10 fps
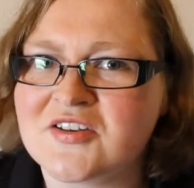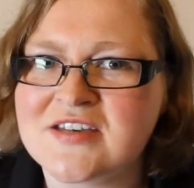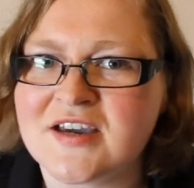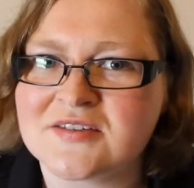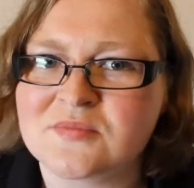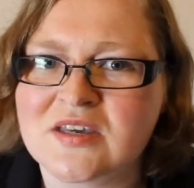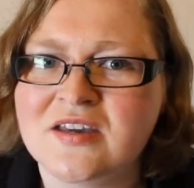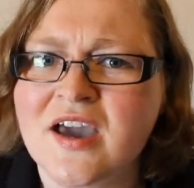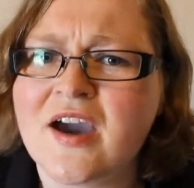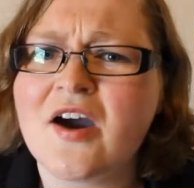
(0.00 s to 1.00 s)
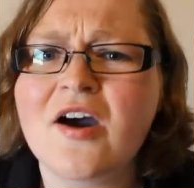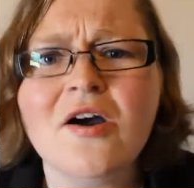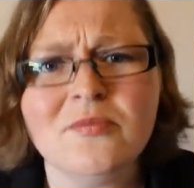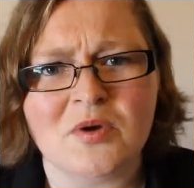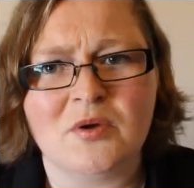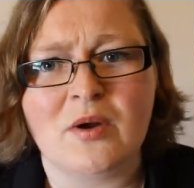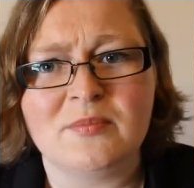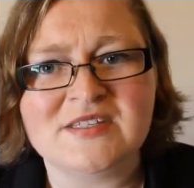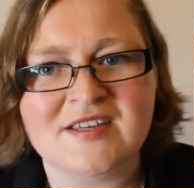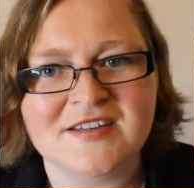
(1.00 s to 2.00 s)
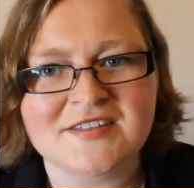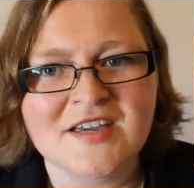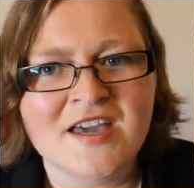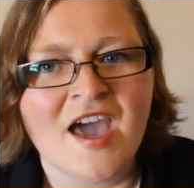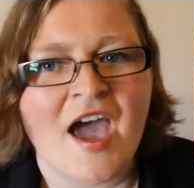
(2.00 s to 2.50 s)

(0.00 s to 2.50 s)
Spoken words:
contact me on my website